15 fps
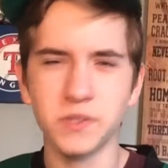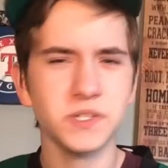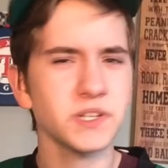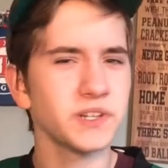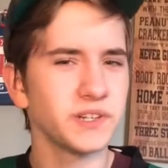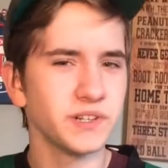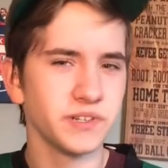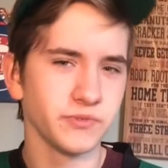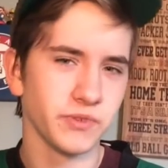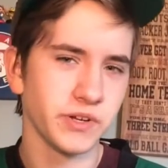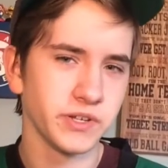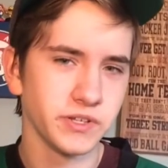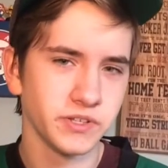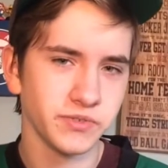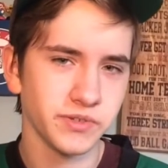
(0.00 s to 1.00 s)
Let's get
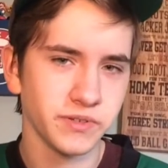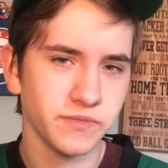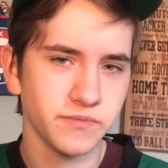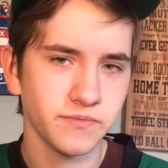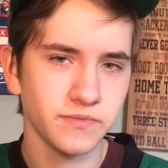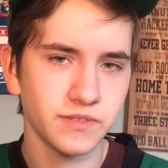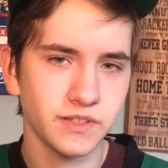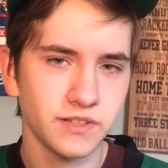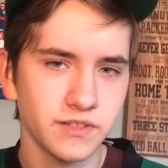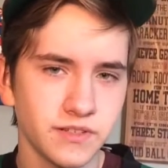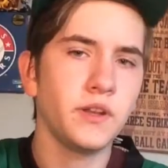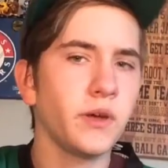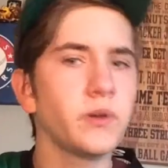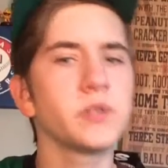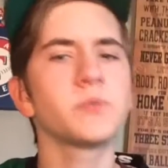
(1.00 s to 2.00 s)
right into it.
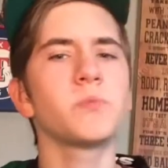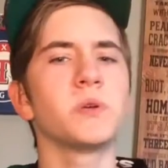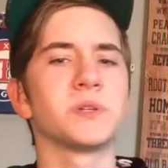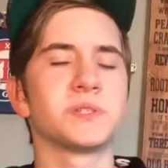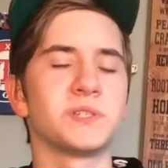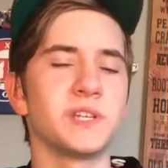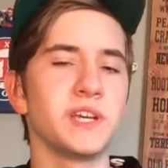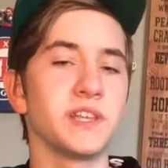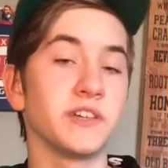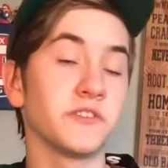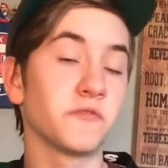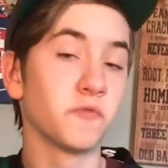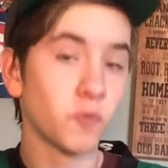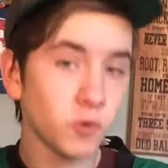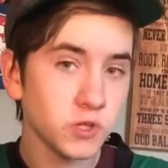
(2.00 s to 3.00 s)
Now I just want to say that
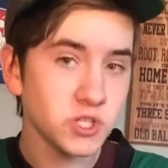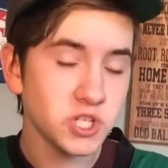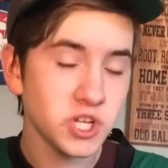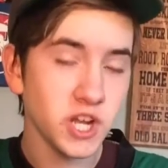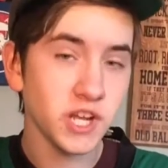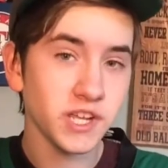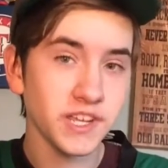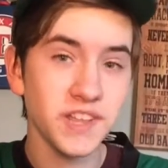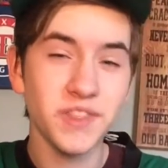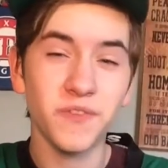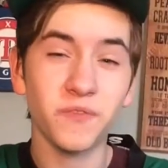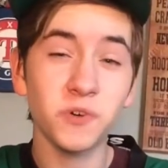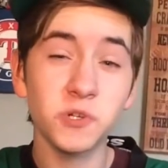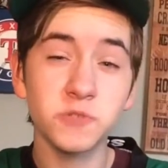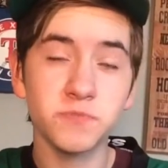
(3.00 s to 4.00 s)
the forecheck check in the
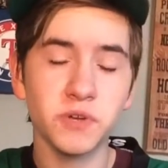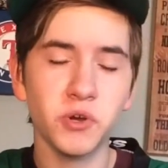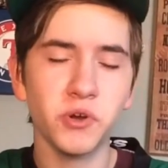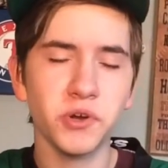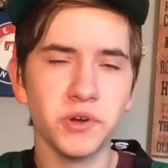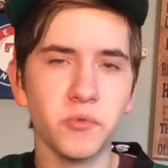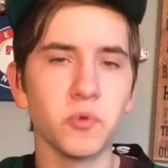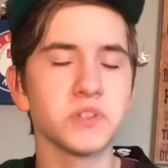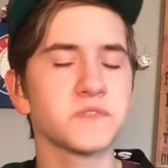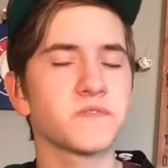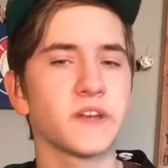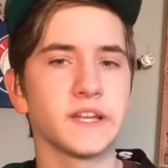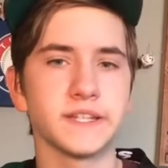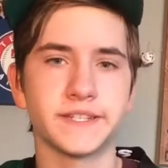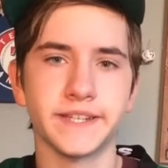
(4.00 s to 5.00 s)
first period was
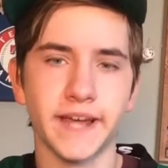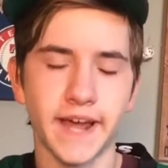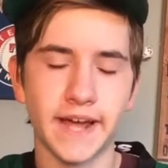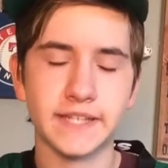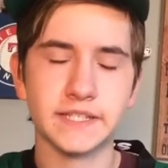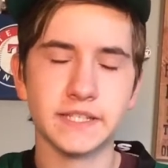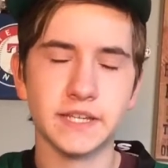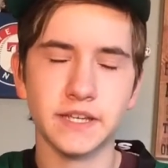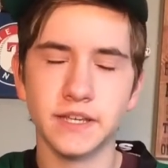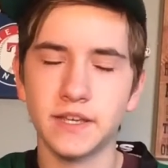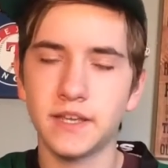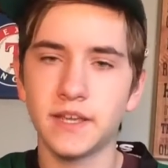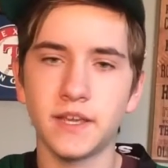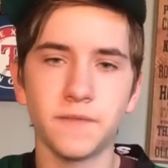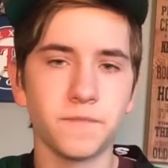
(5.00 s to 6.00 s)
fantastic.
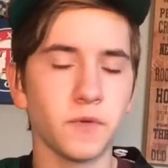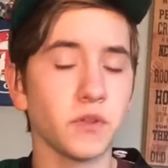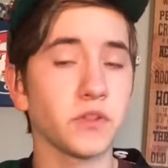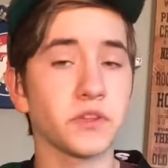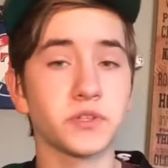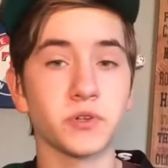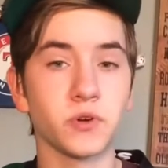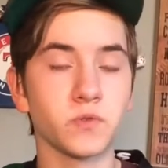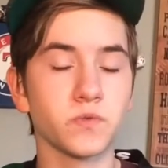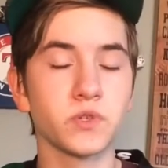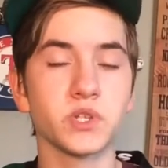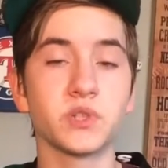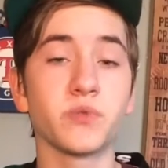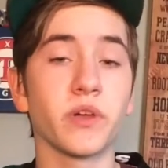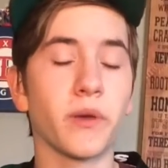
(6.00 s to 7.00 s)
But the Stars were
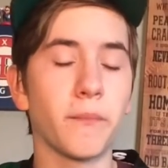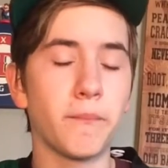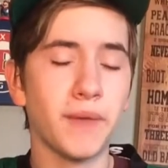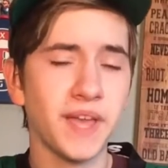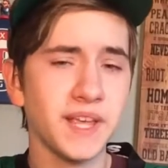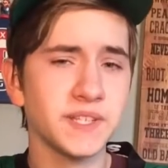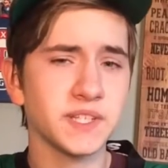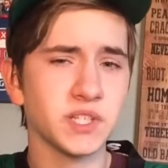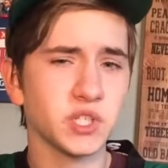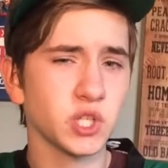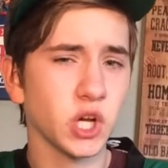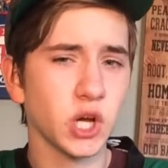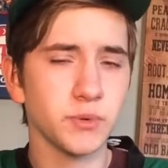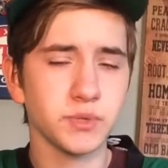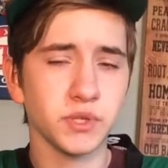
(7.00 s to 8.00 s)
just doing amazing
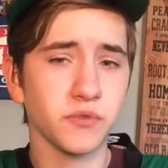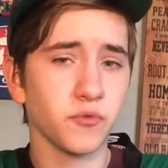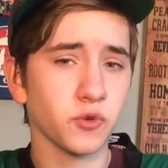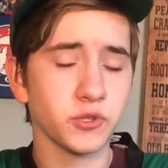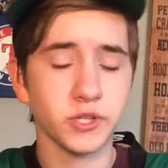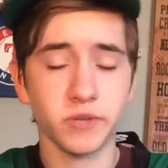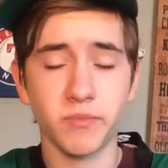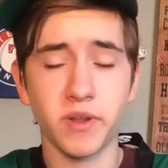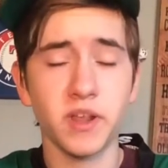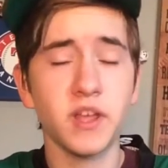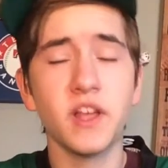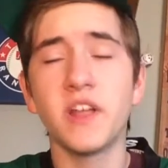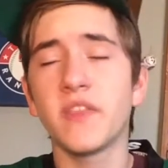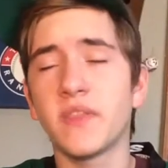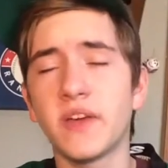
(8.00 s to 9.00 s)
jobs on the forecheck. check, man.
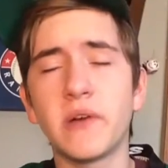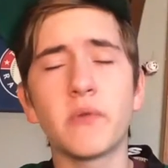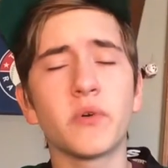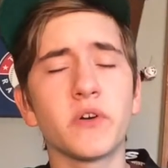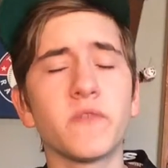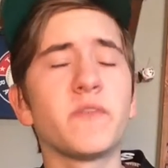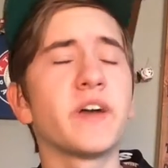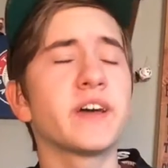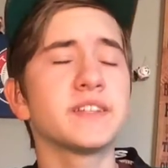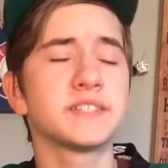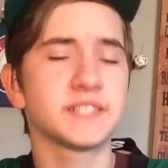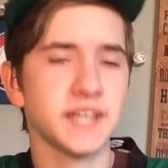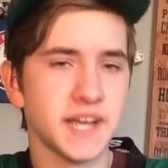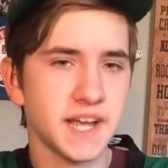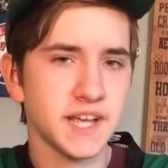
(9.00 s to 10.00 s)
They were
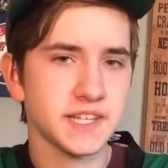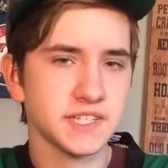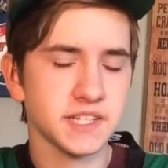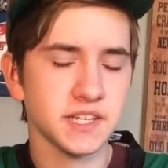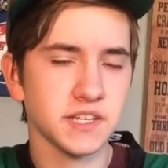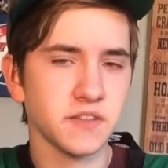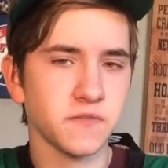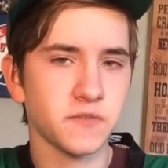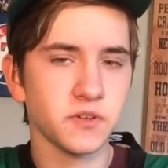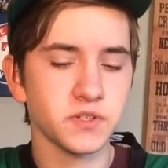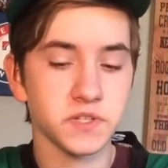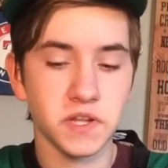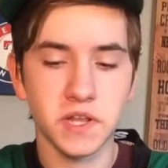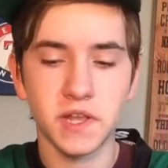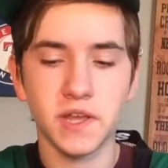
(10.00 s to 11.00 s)
fantastic in the
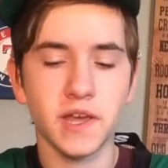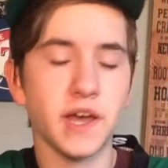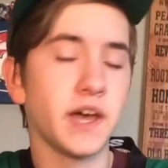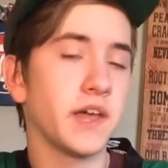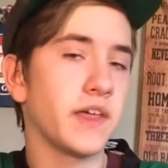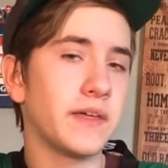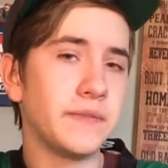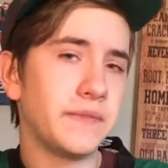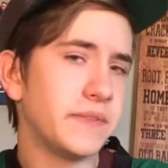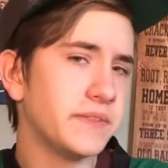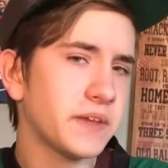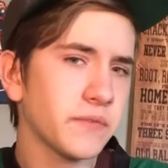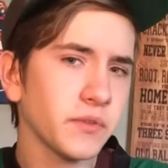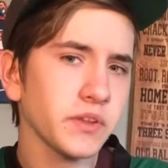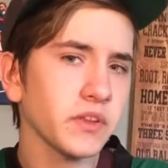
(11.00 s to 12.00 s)
first and
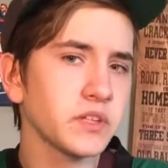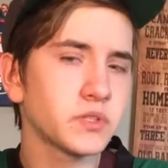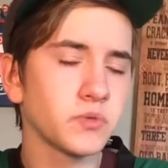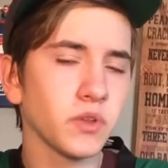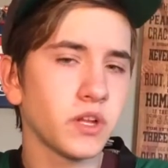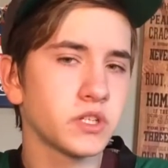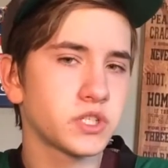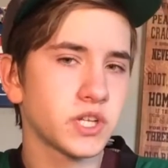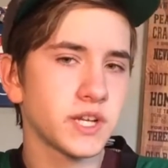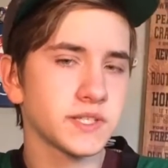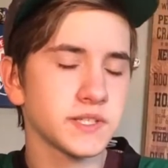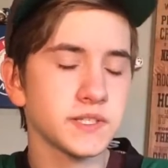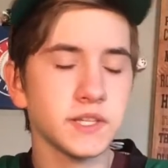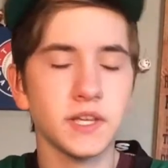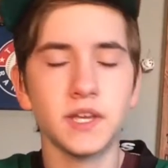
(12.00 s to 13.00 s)
definitely led to a lot of
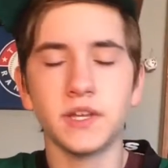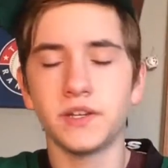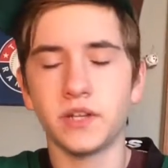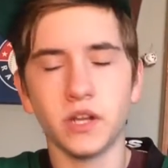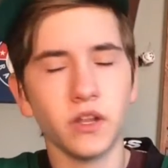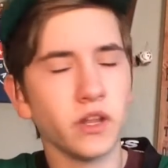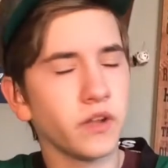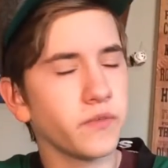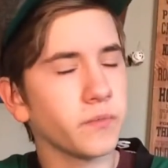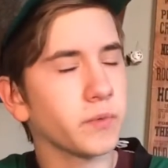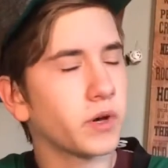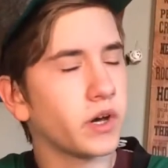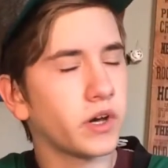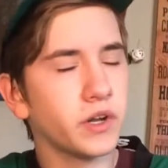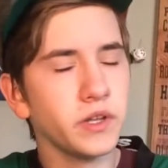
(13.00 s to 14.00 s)
chances. Not a lot of them
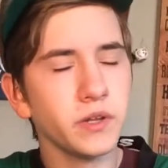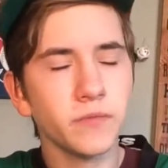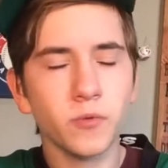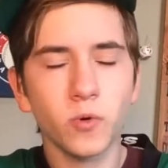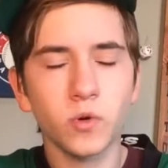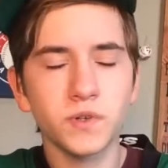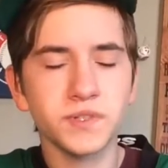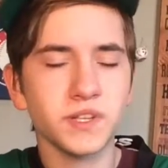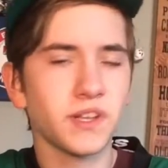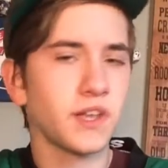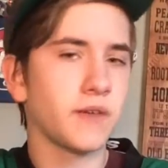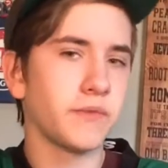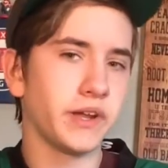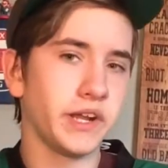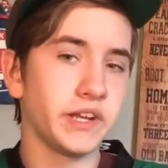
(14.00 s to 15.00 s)
gone in, of course,
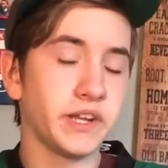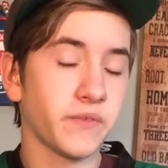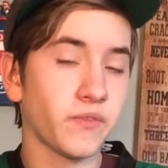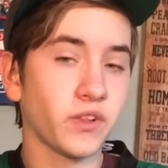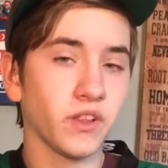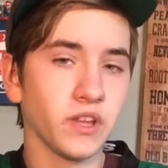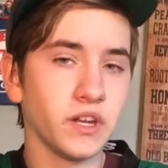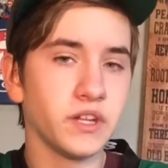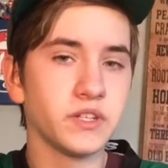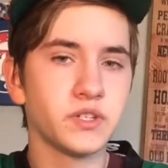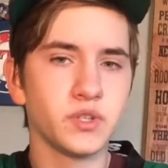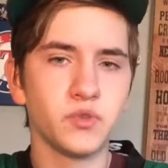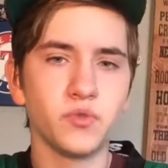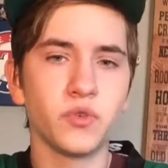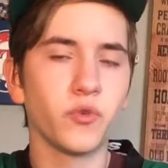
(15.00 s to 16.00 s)
but it definitely led
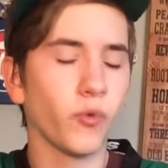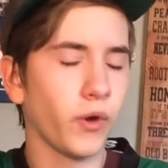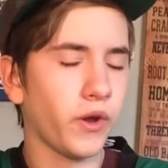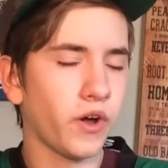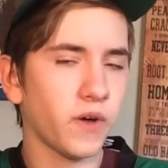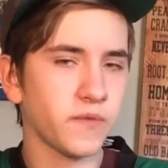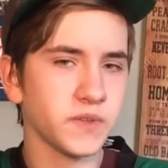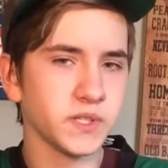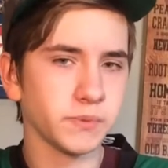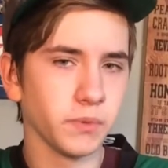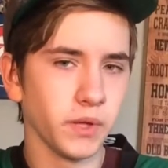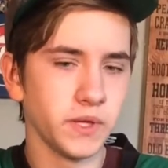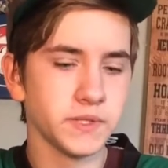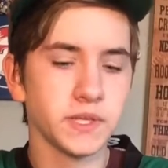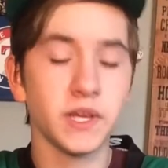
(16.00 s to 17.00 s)
to great offensive
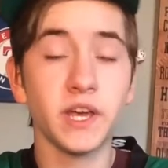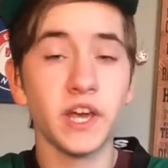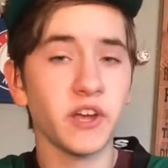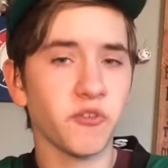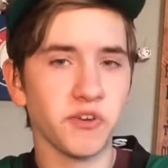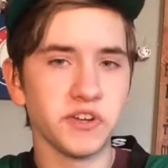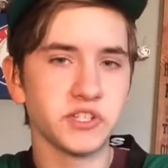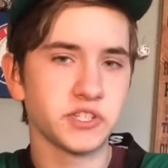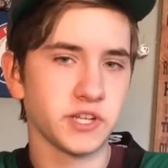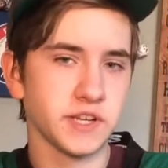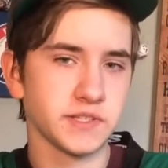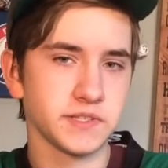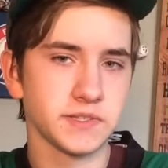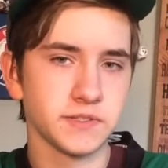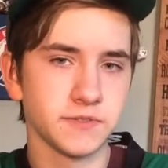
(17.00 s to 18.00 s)
plays and great
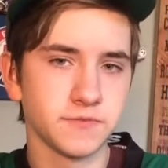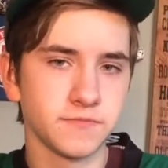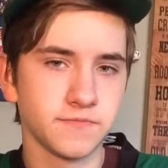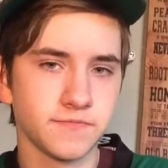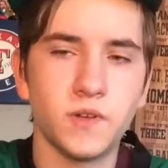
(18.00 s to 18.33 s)
chances.